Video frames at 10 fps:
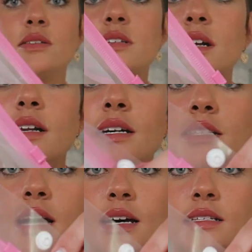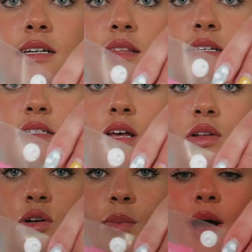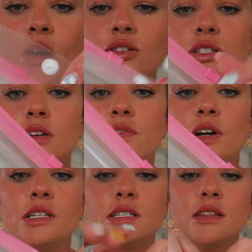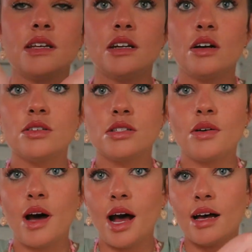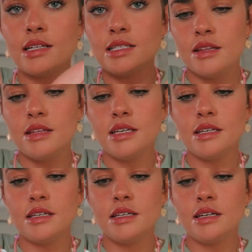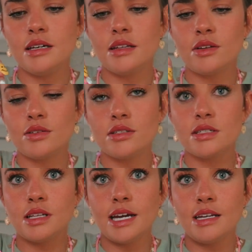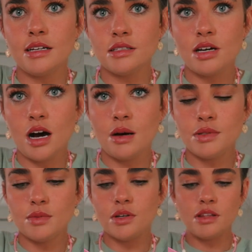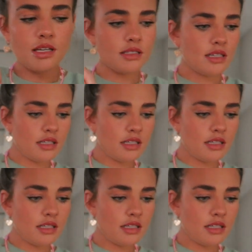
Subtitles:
So it's kind of nice. It has like this little pouch in the front, and then it also has the little sliding top to put things